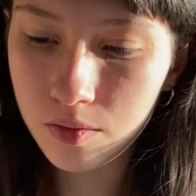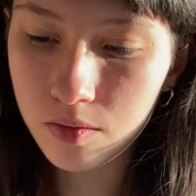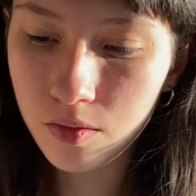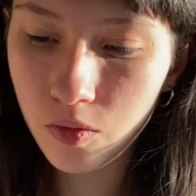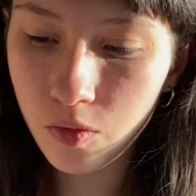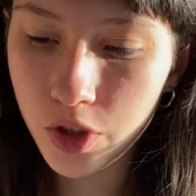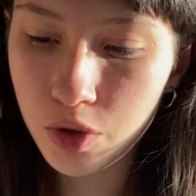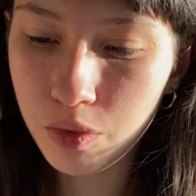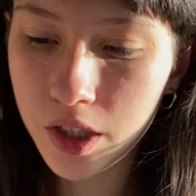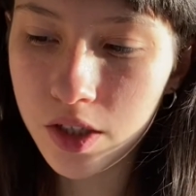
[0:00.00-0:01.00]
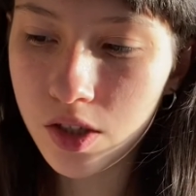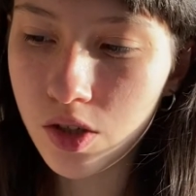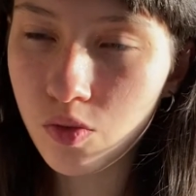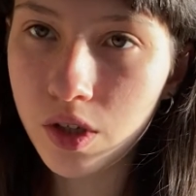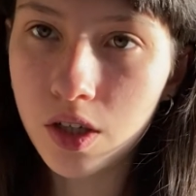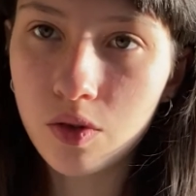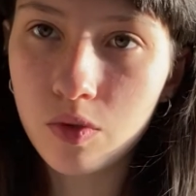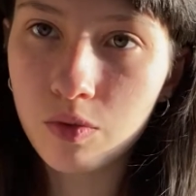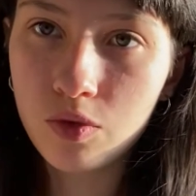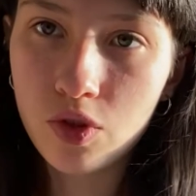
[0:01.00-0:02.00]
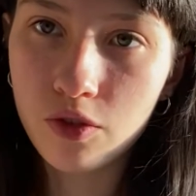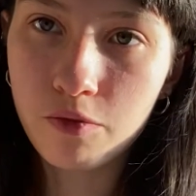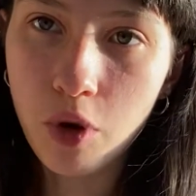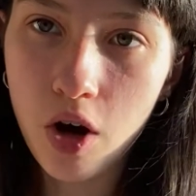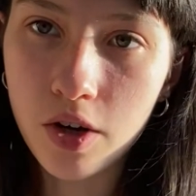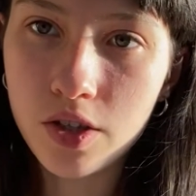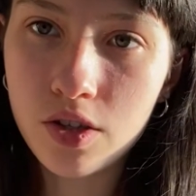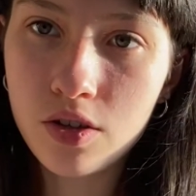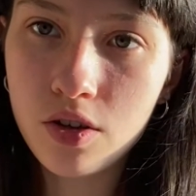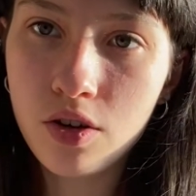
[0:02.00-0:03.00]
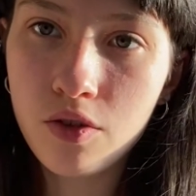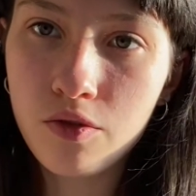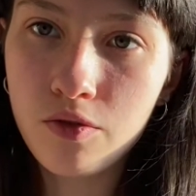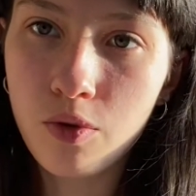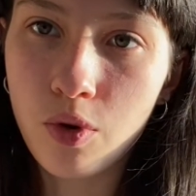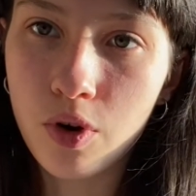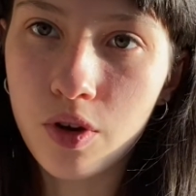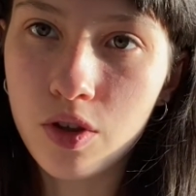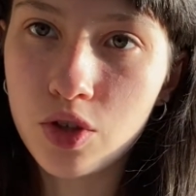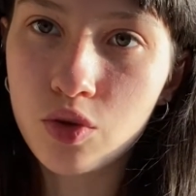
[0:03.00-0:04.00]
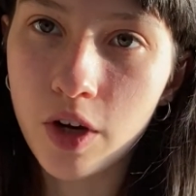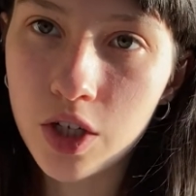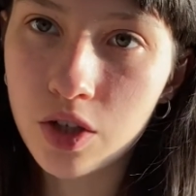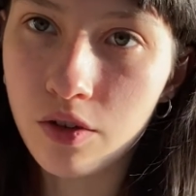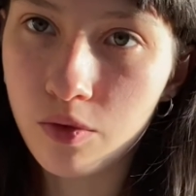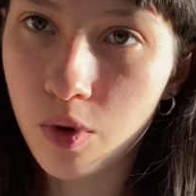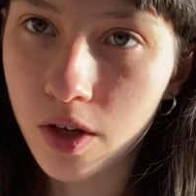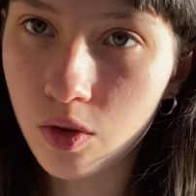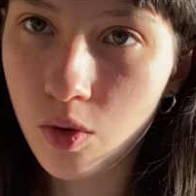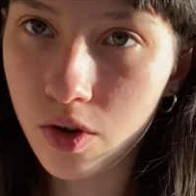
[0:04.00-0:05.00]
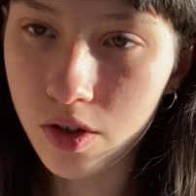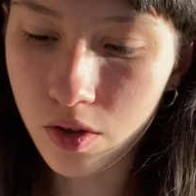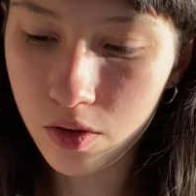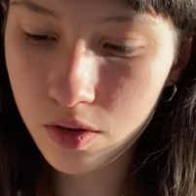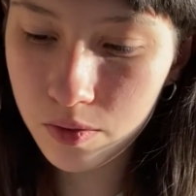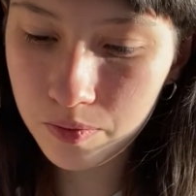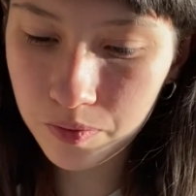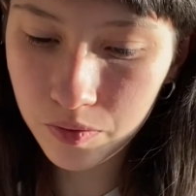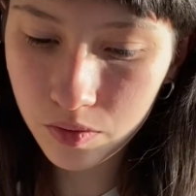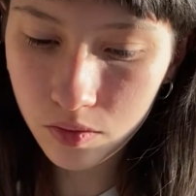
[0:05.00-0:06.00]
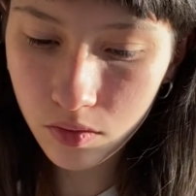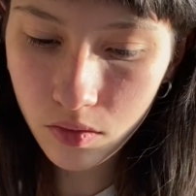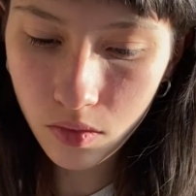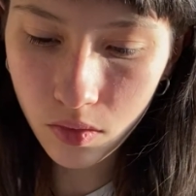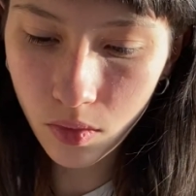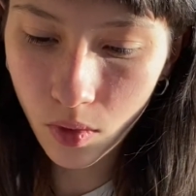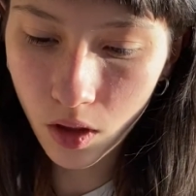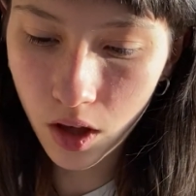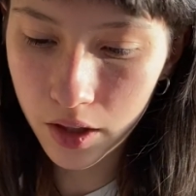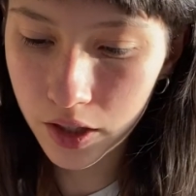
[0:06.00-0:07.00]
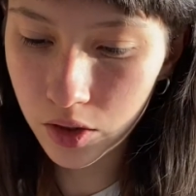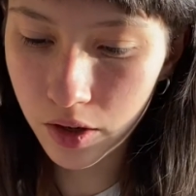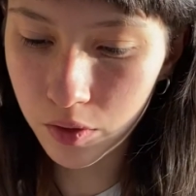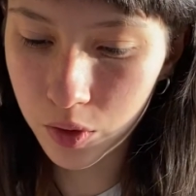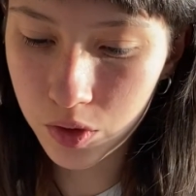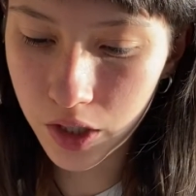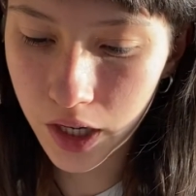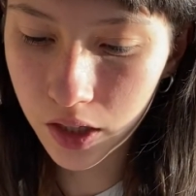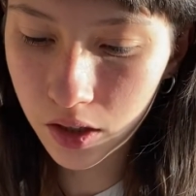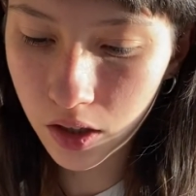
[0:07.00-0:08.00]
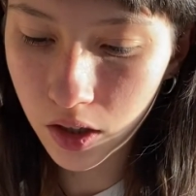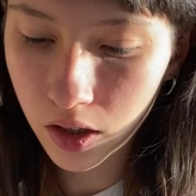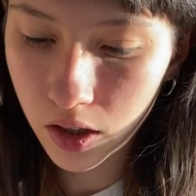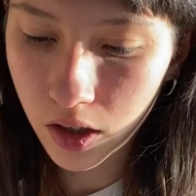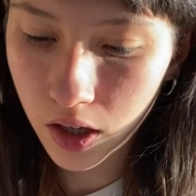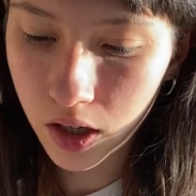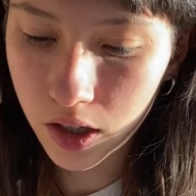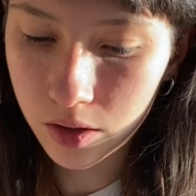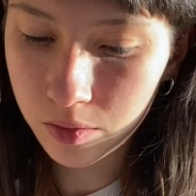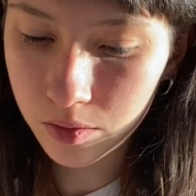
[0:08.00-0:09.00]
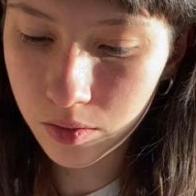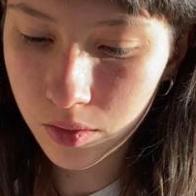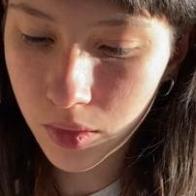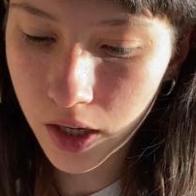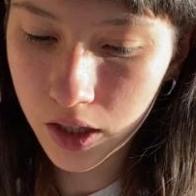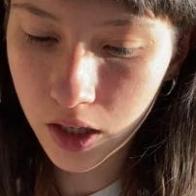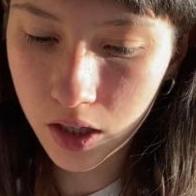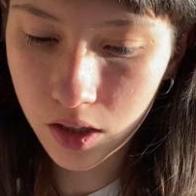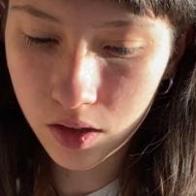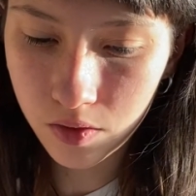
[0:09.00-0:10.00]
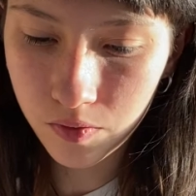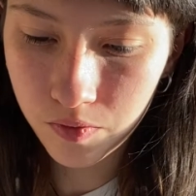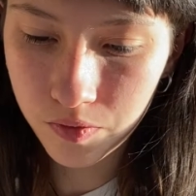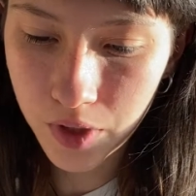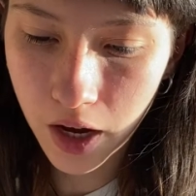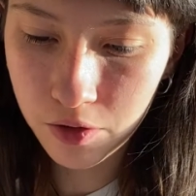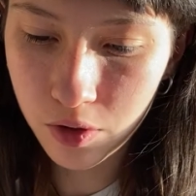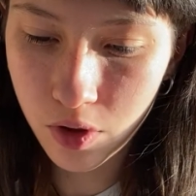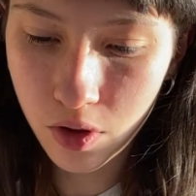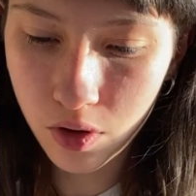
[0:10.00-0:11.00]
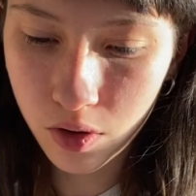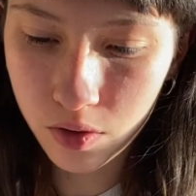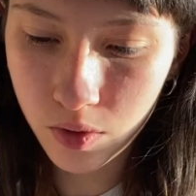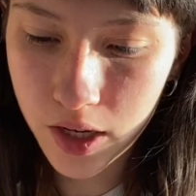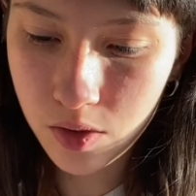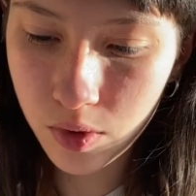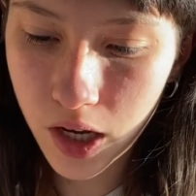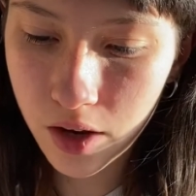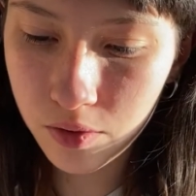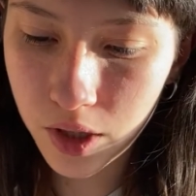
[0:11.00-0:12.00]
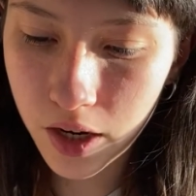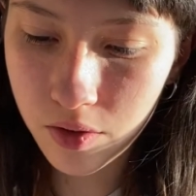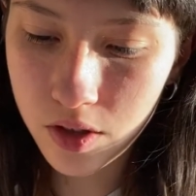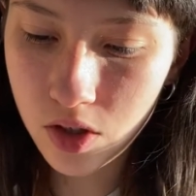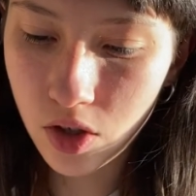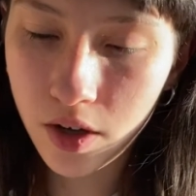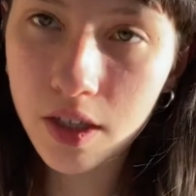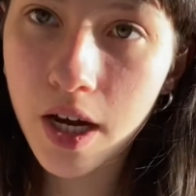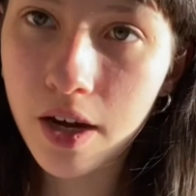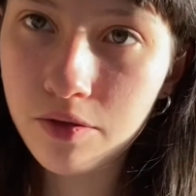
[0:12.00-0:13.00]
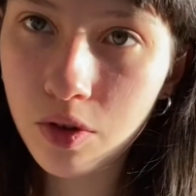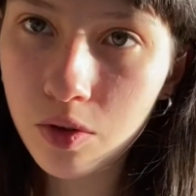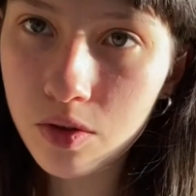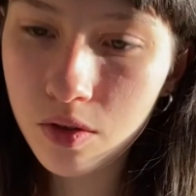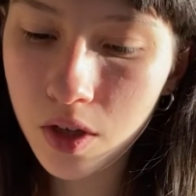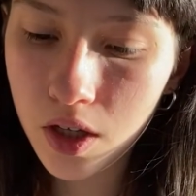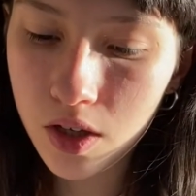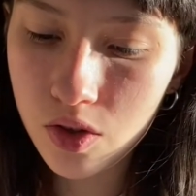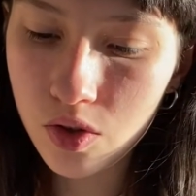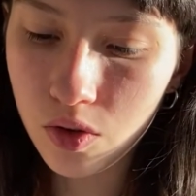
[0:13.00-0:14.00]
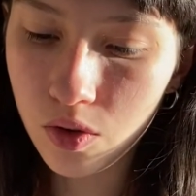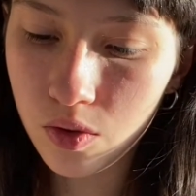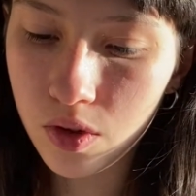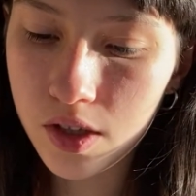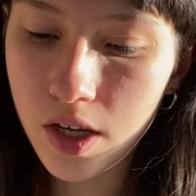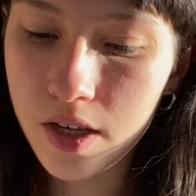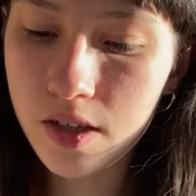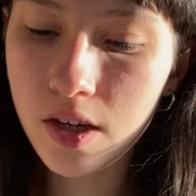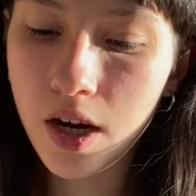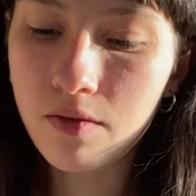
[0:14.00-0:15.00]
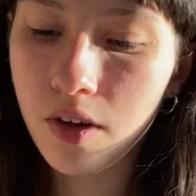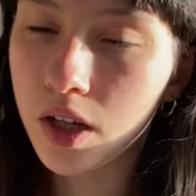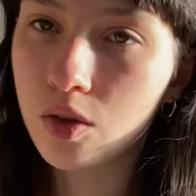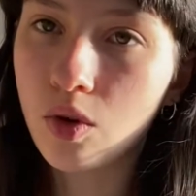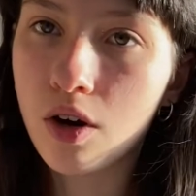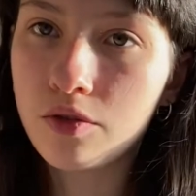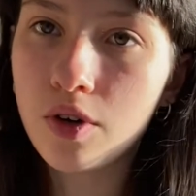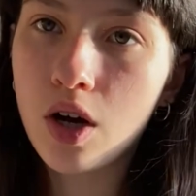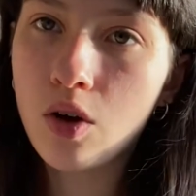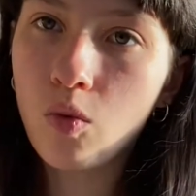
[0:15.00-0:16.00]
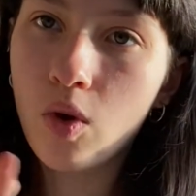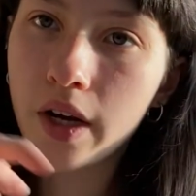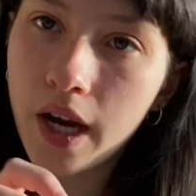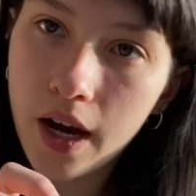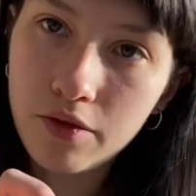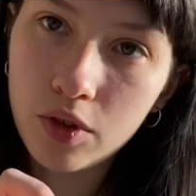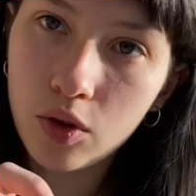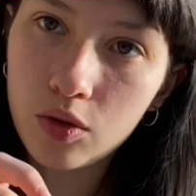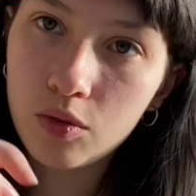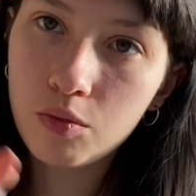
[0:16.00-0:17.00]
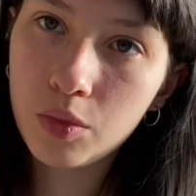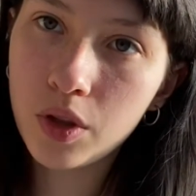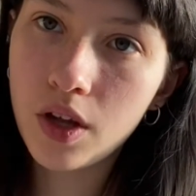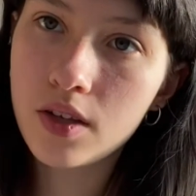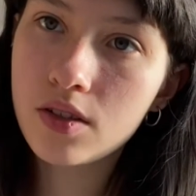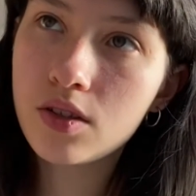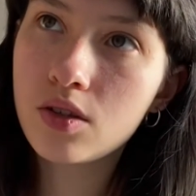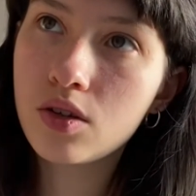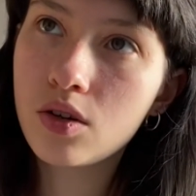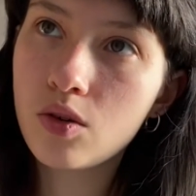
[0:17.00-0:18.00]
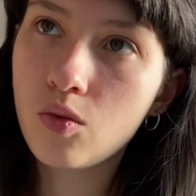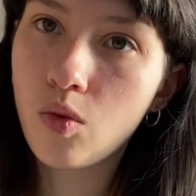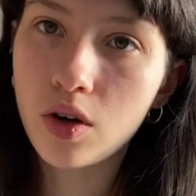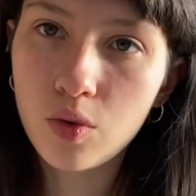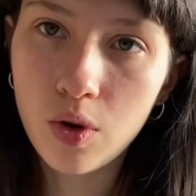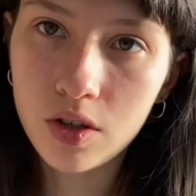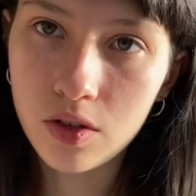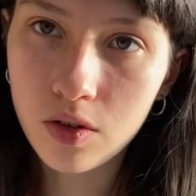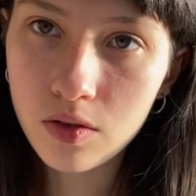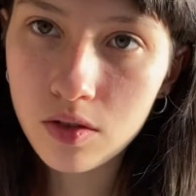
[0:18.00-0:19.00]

which means we sort of pause for the duration of 1 quarter note. And then you have those again. And then after the third rest we have this dotted half note. So this has the time value of 1 half note plus 1 quarter note,